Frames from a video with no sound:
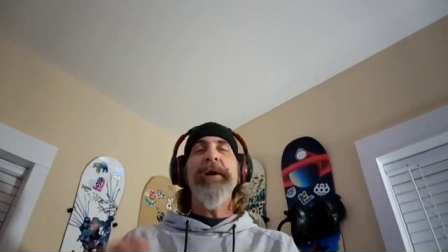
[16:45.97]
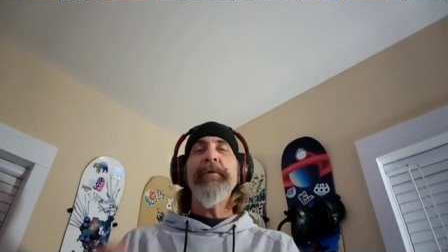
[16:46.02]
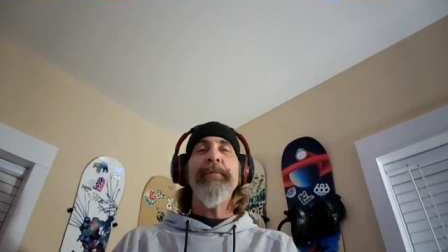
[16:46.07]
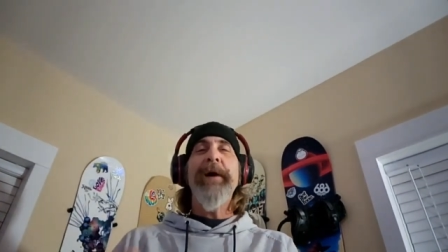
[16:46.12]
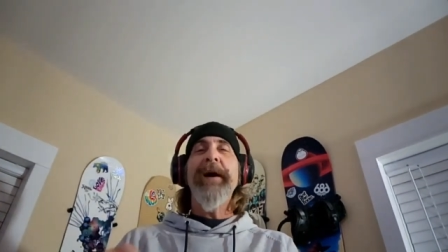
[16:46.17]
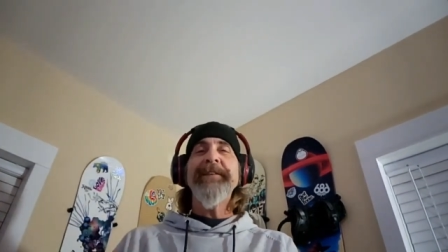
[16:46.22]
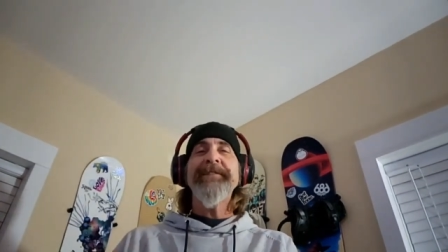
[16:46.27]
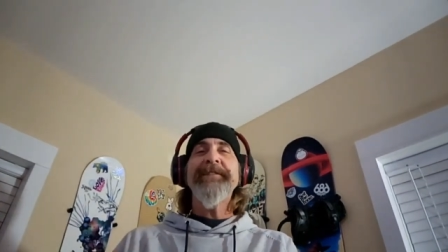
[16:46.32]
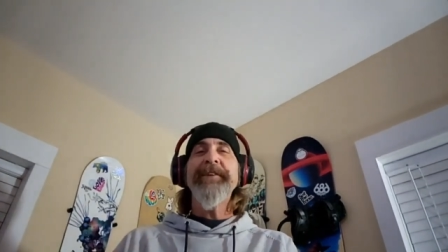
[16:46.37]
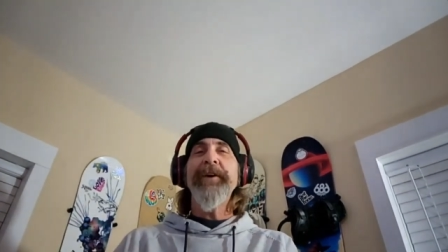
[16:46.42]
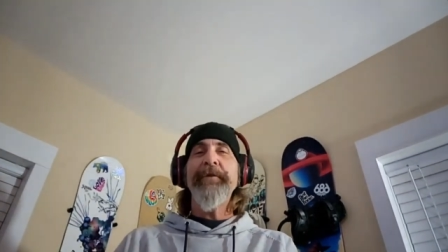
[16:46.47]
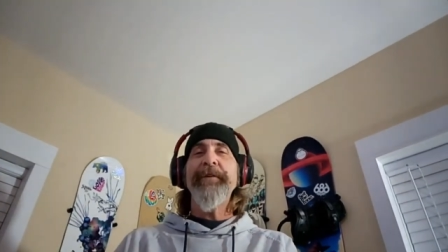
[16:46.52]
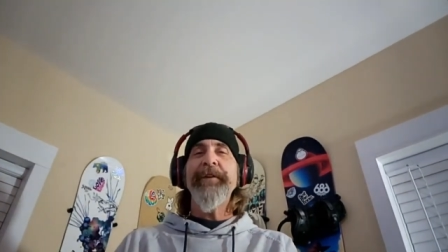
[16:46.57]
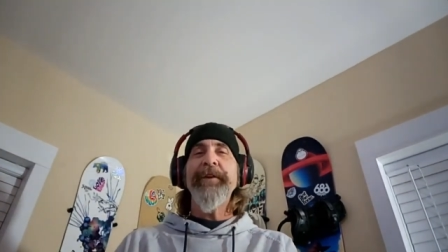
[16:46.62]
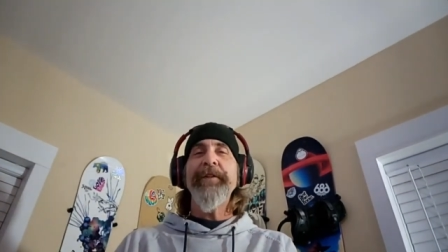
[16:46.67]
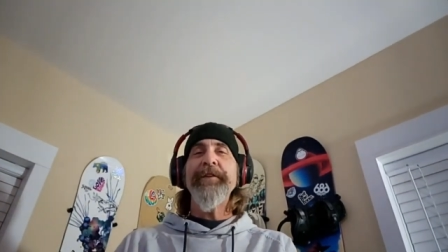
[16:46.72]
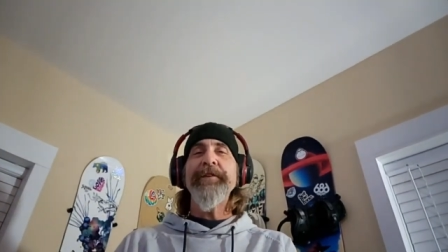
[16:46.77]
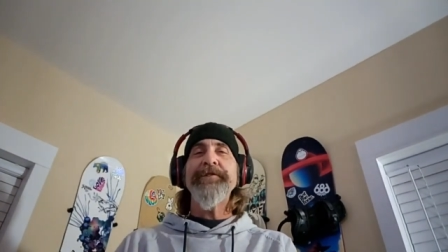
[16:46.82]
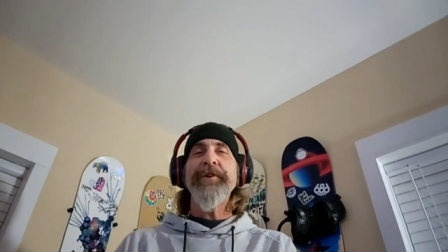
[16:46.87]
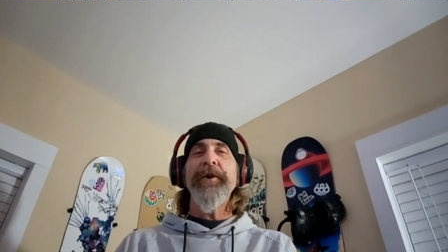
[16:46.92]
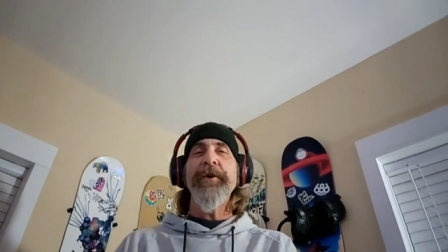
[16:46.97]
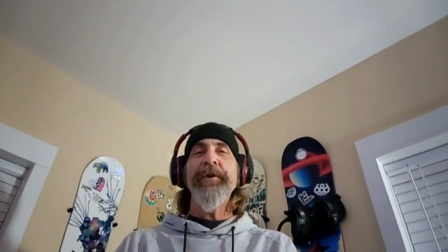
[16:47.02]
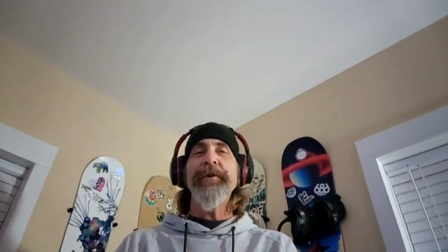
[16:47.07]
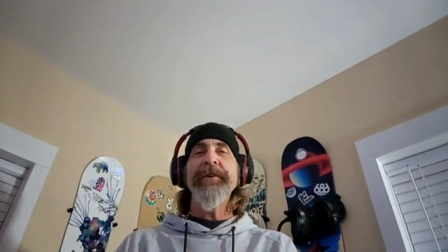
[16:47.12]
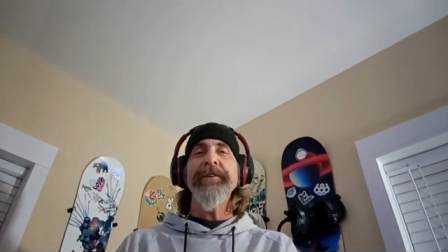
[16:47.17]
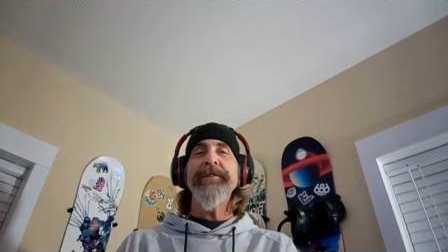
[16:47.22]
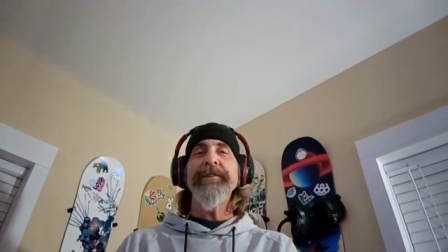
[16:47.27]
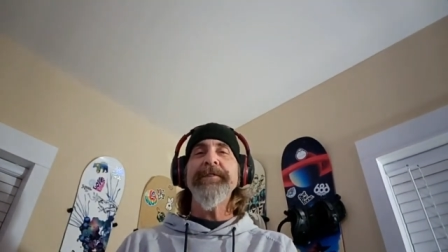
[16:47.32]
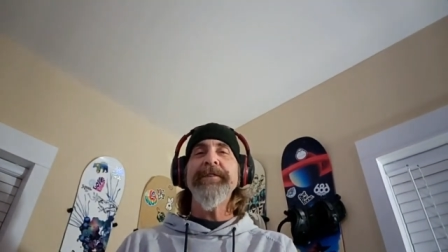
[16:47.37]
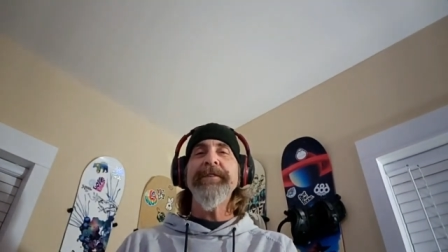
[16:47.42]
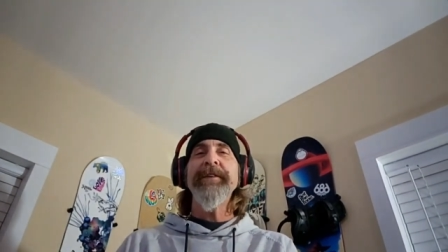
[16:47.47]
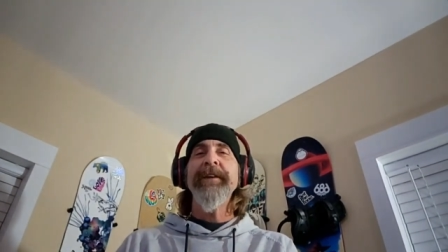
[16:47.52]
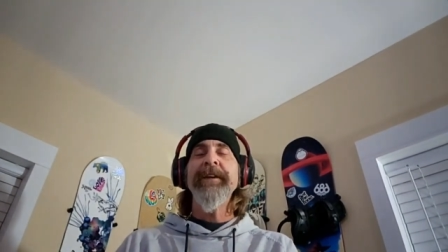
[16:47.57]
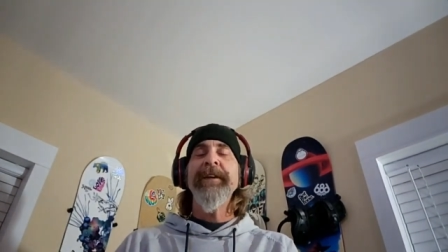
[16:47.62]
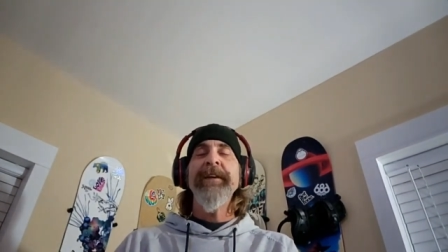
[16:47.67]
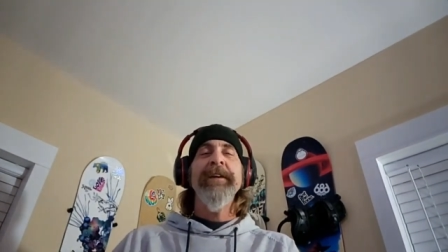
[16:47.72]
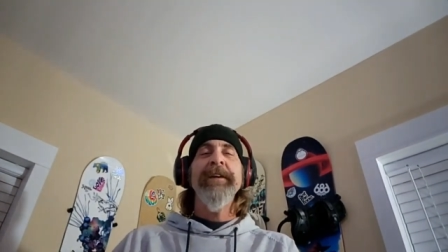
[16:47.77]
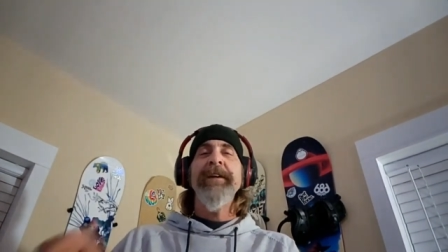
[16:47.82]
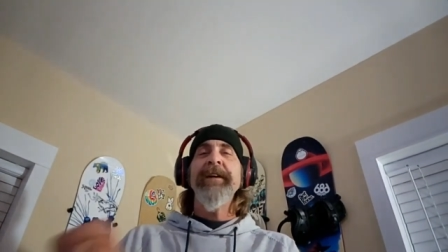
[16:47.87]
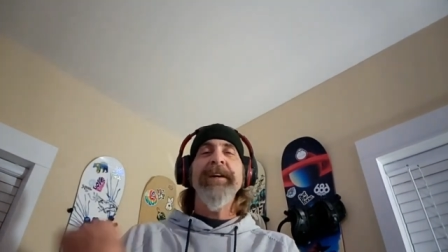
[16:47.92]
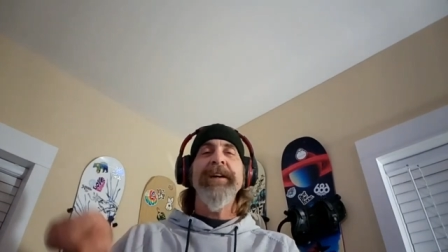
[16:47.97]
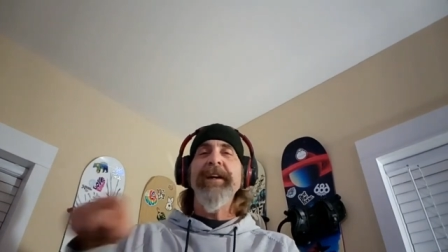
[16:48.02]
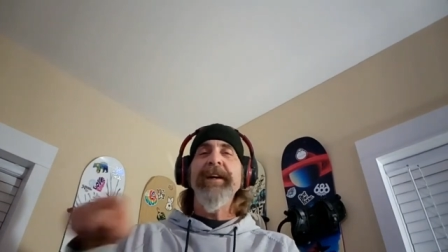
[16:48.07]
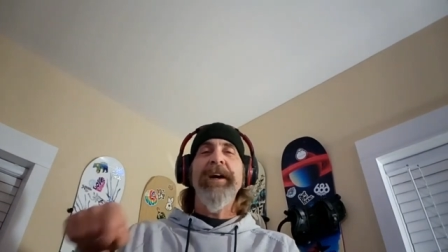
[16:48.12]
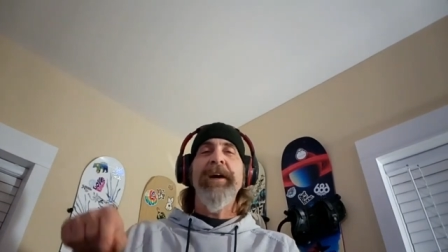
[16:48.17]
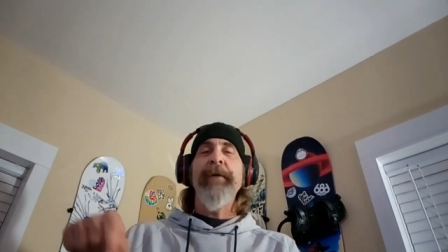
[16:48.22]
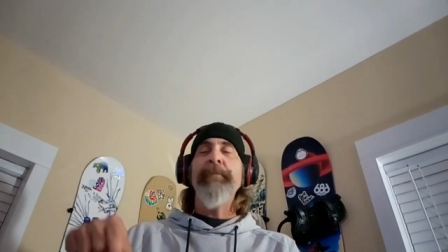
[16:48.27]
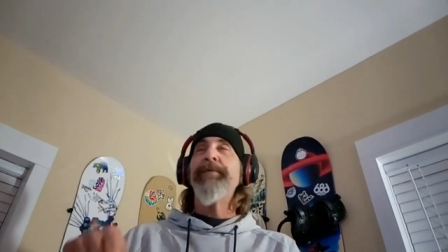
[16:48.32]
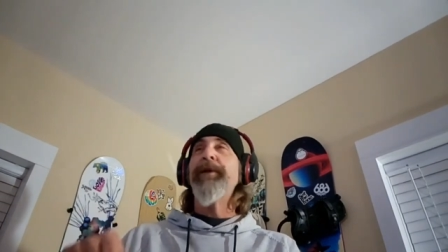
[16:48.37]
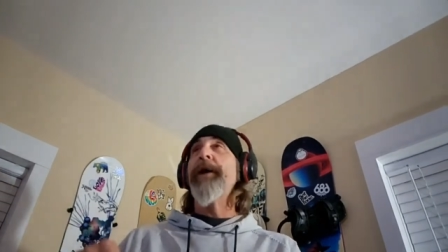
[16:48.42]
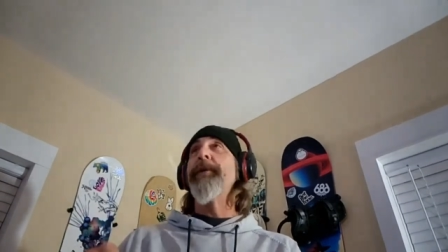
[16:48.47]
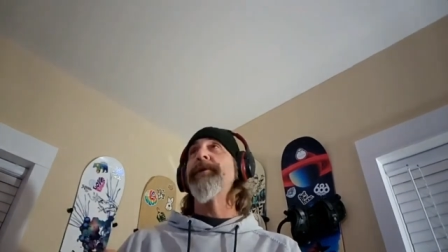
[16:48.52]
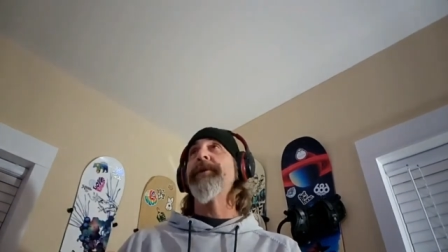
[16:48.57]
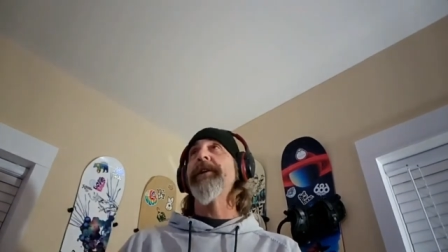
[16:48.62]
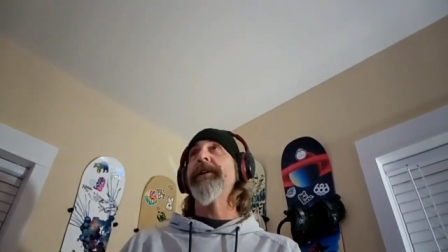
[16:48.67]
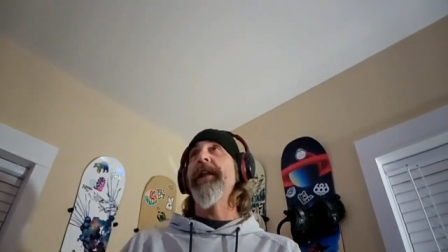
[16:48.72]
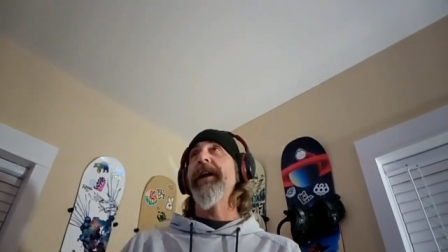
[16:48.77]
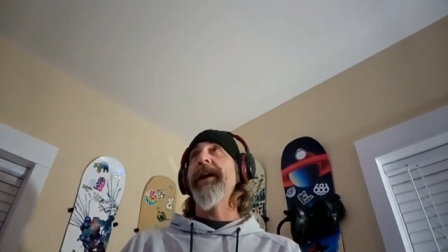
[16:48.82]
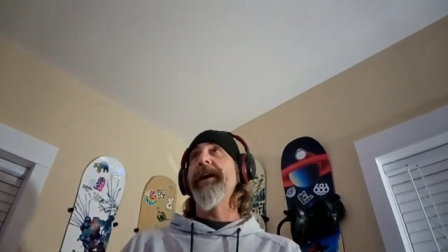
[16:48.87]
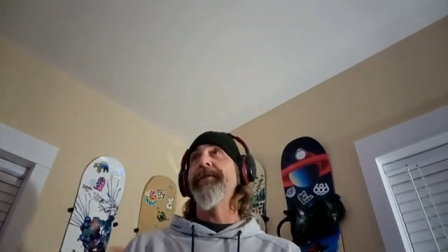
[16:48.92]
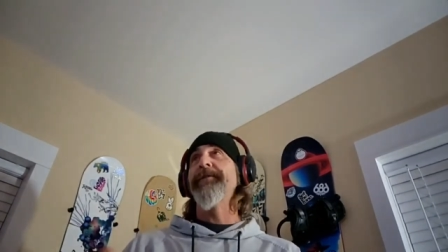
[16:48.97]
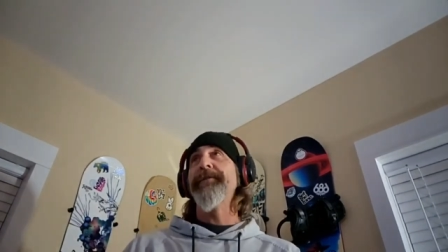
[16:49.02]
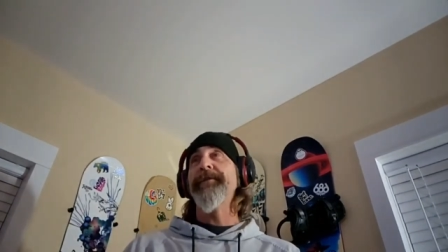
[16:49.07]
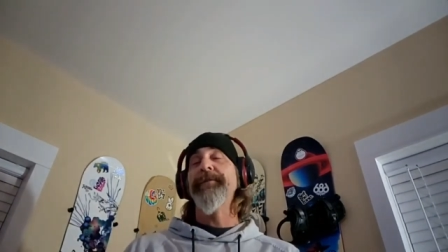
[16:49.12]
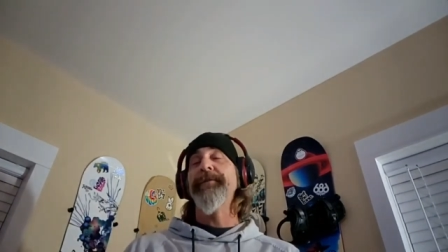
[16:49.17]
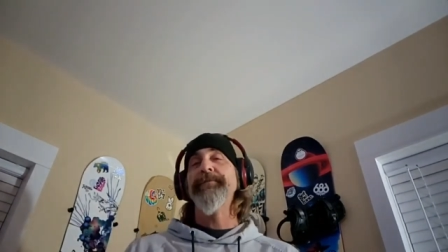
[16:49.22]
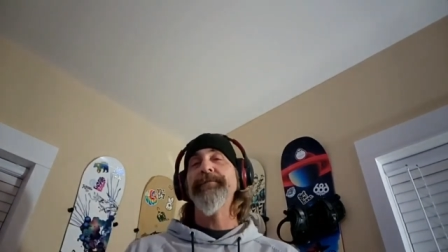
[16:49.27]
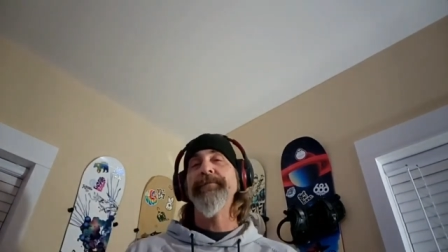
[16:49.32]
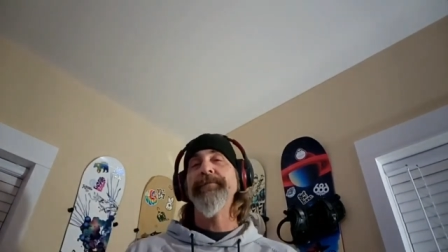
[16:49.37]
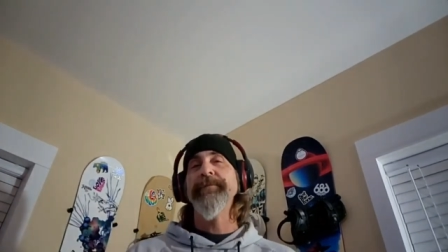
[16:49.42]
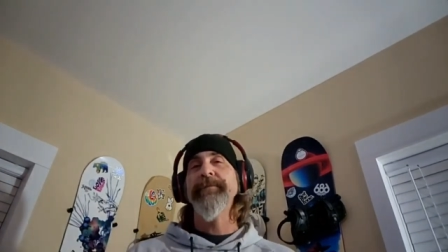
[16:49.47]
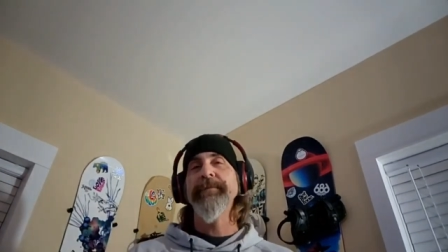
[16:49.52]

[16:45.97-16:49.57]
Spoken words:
pedal myself into the circus, and play with the clowns.